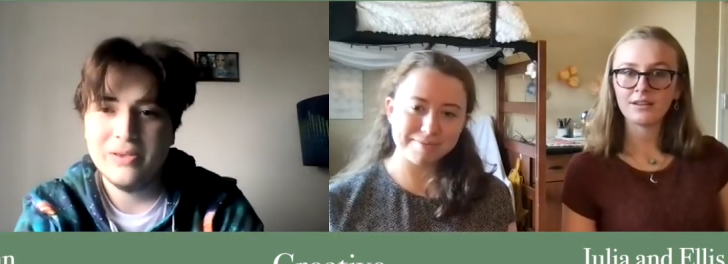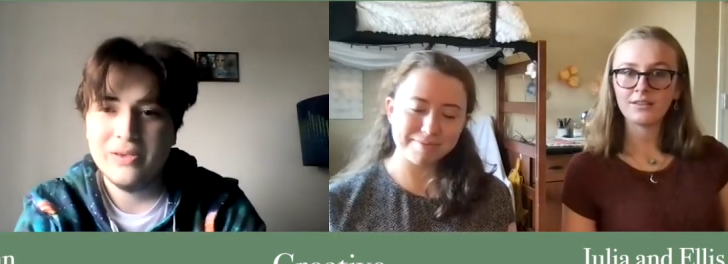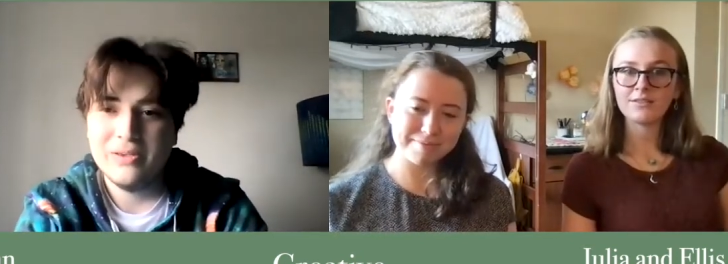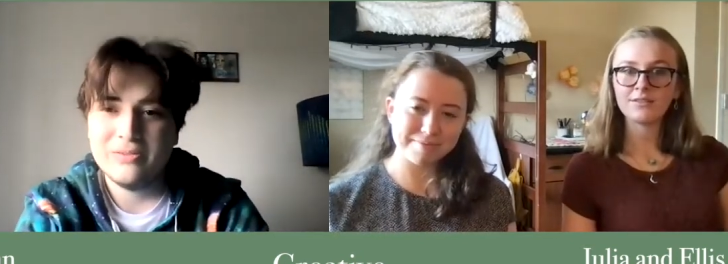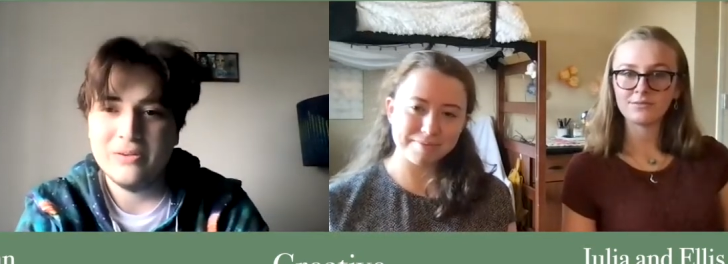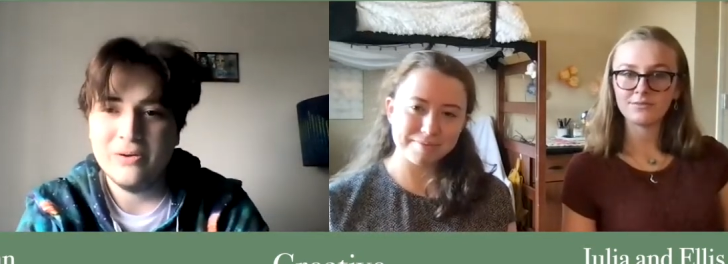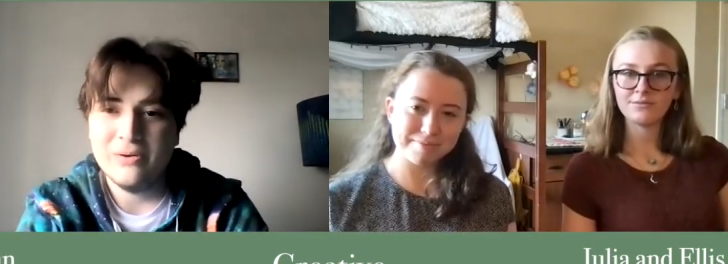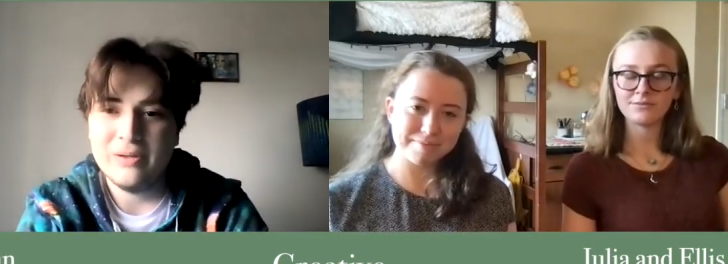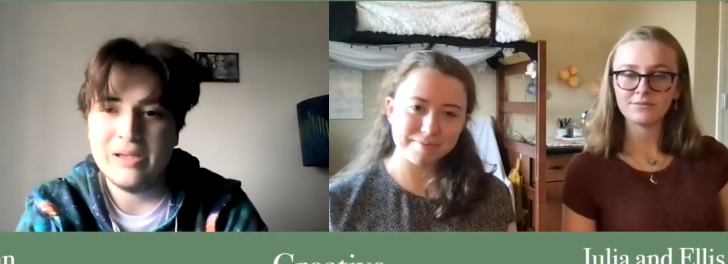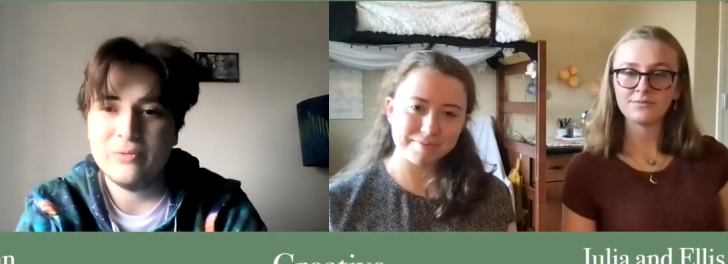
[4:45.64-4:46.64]

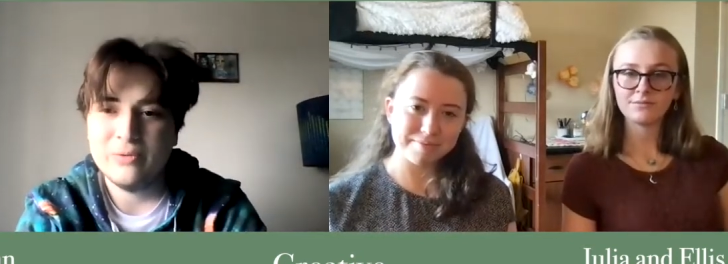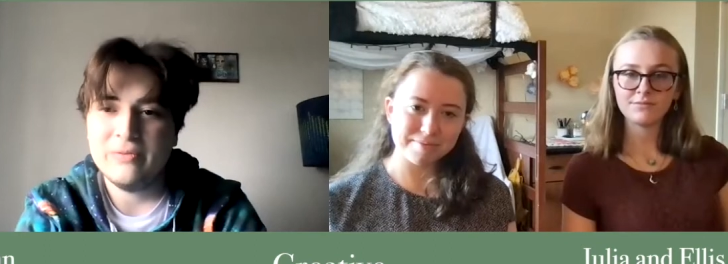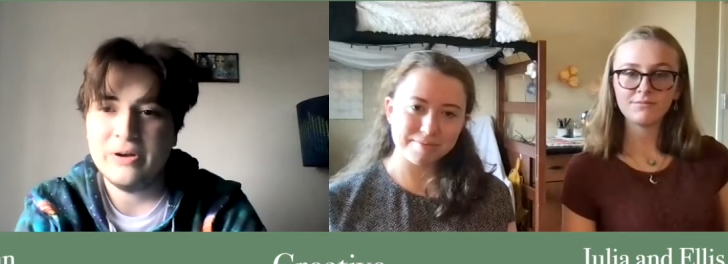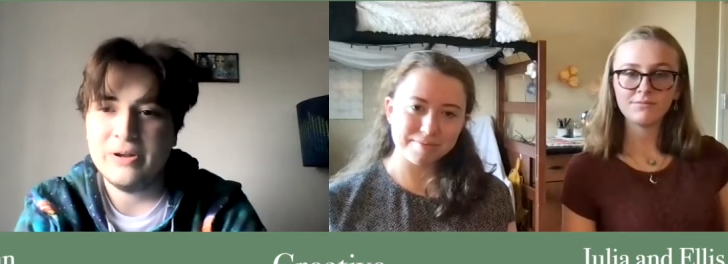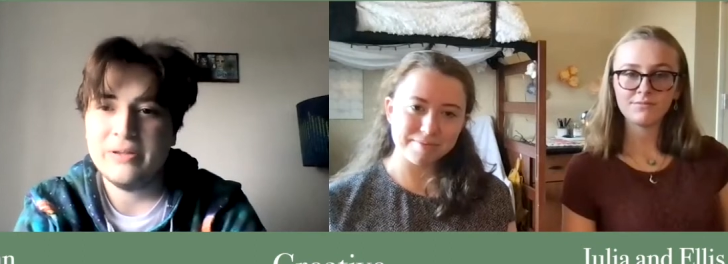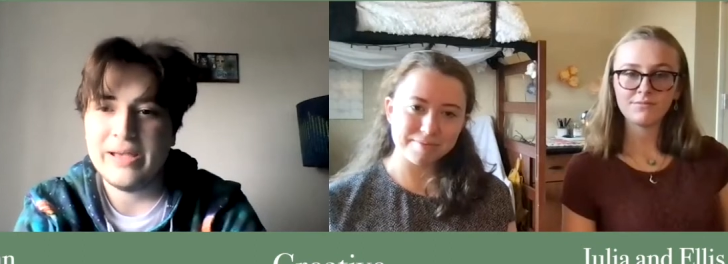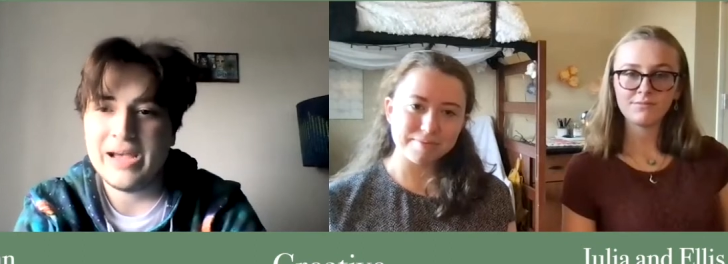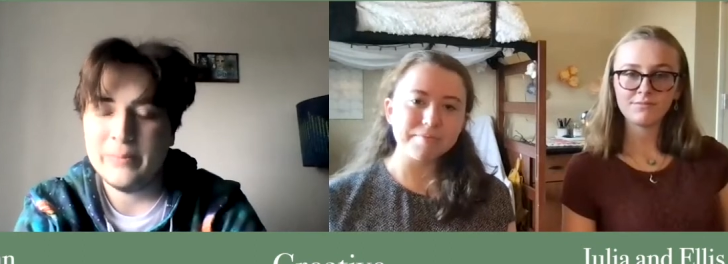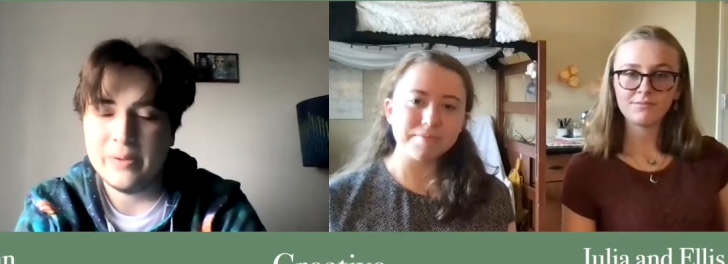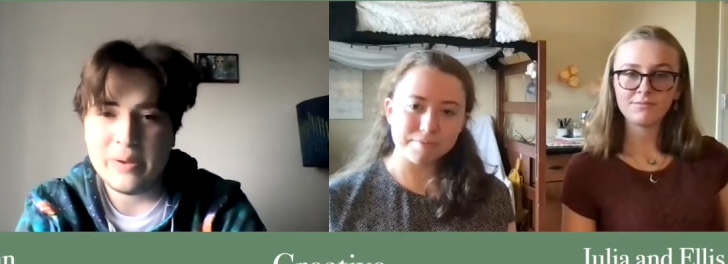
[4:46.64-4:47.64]
Speaker 1: So everyone's very
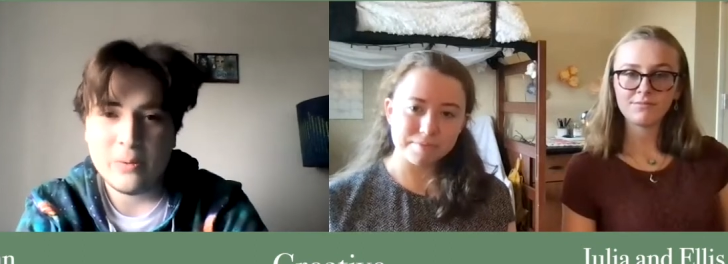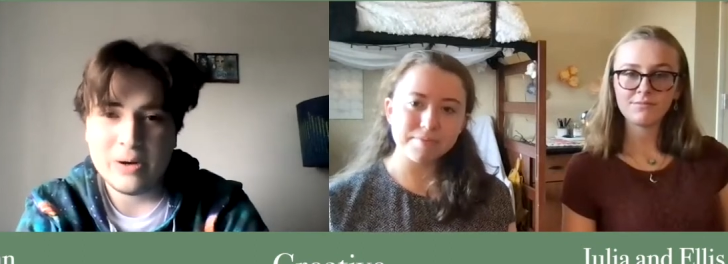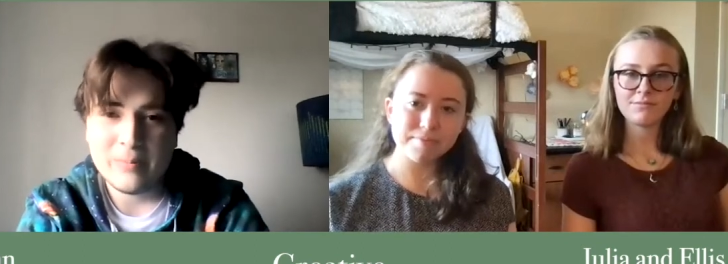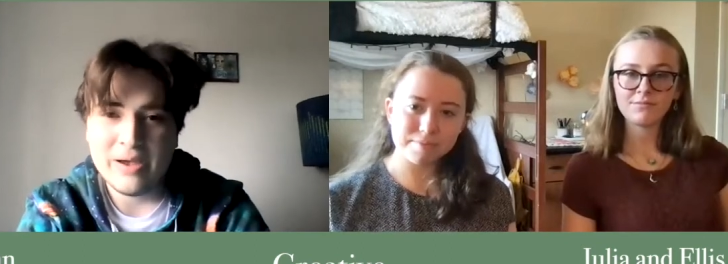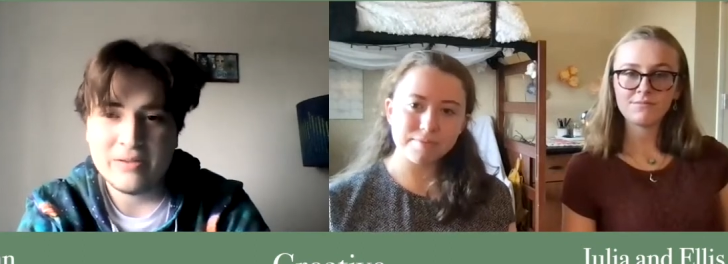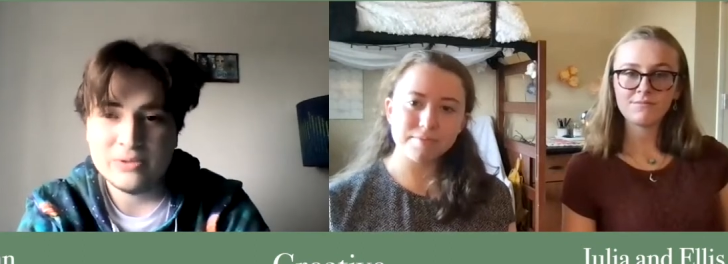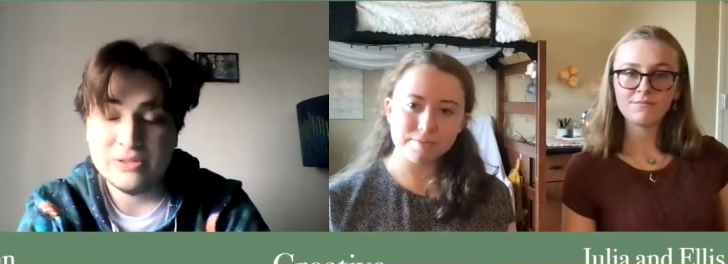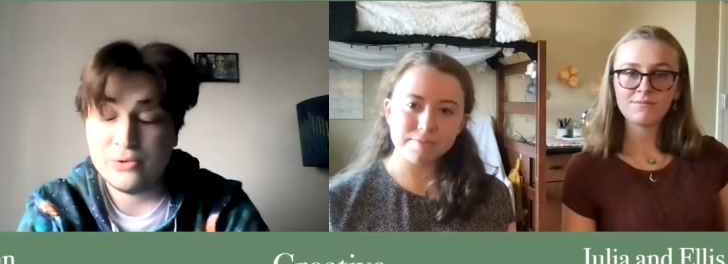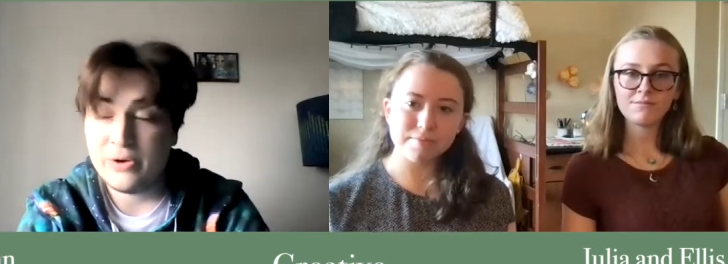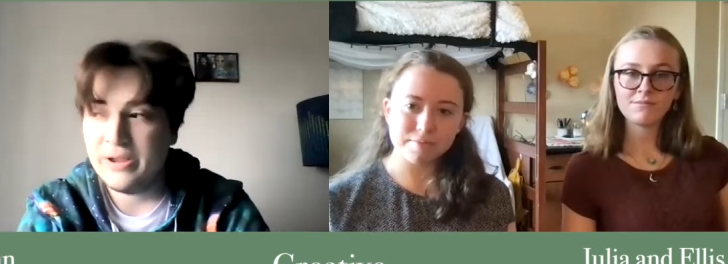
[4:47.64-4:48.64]
adamant about wearing masks, which is
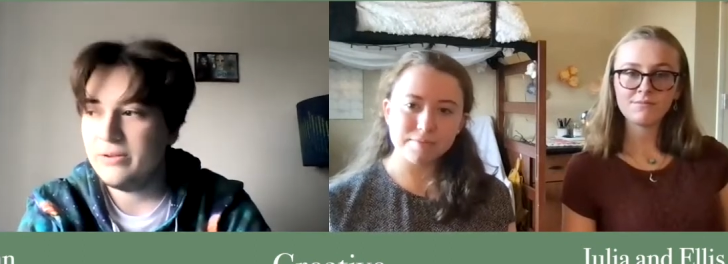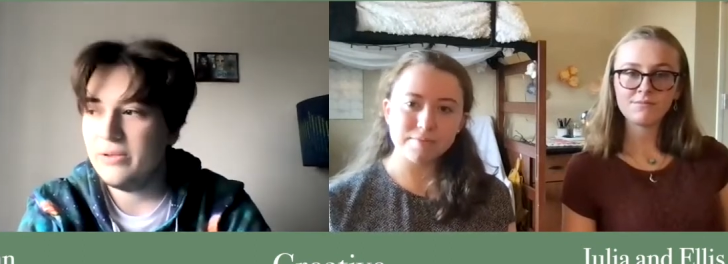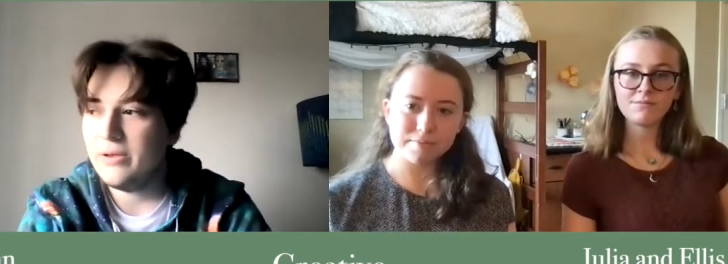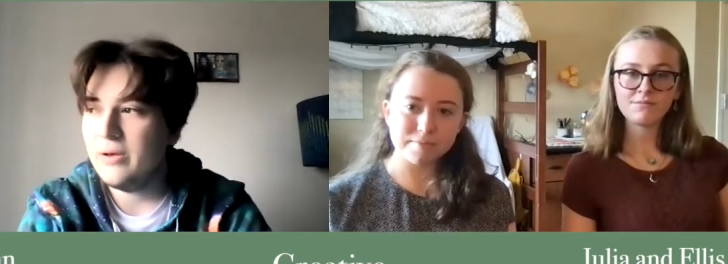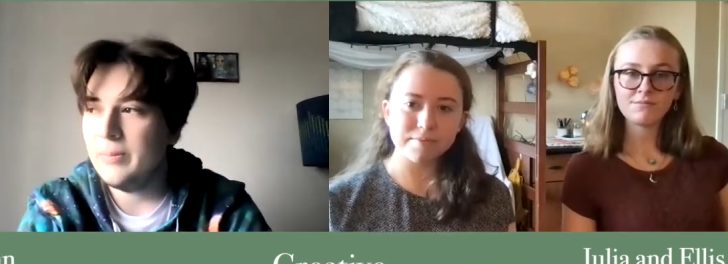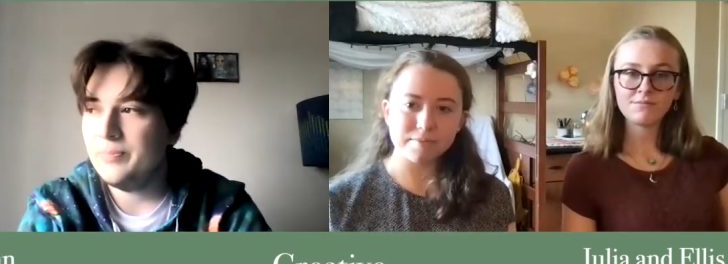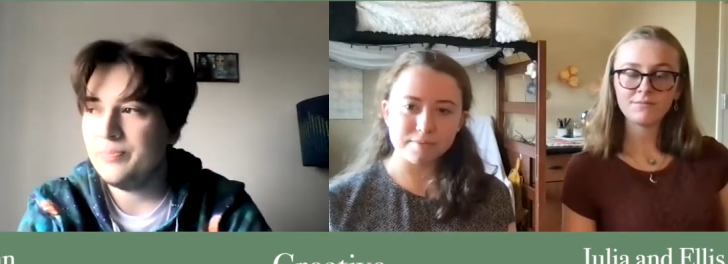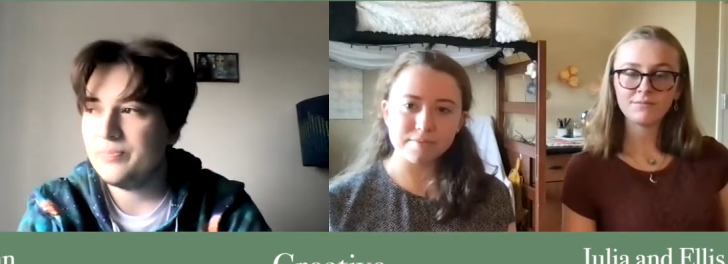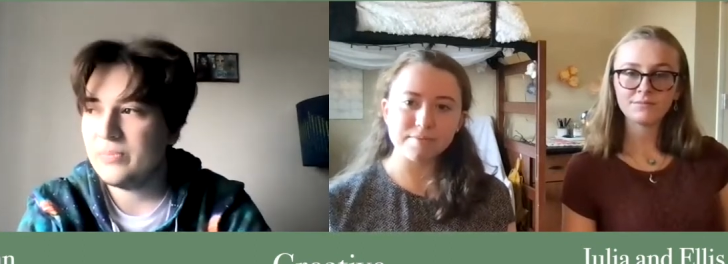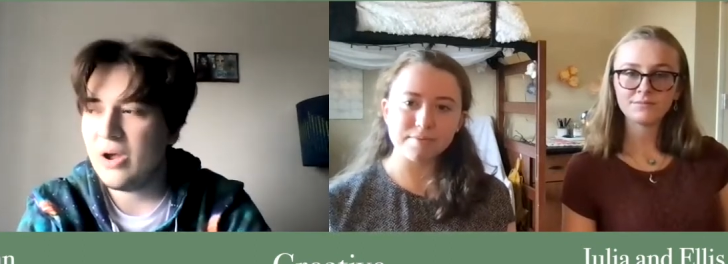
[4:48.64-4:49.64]
great. Um,
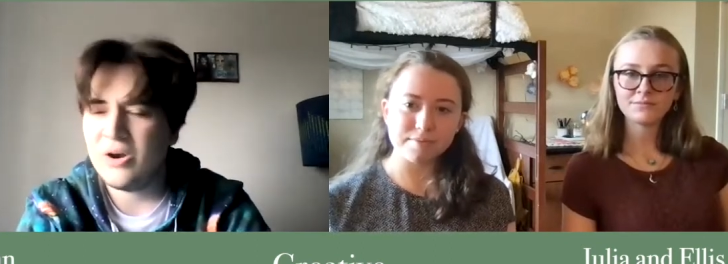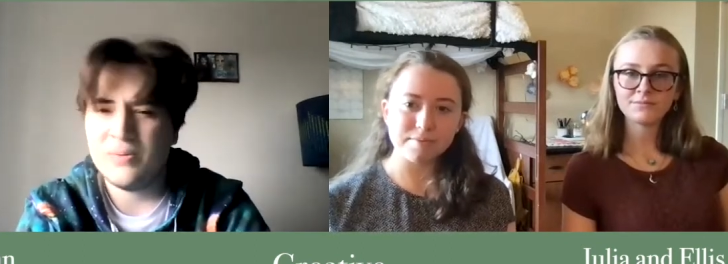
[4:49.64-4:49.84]
our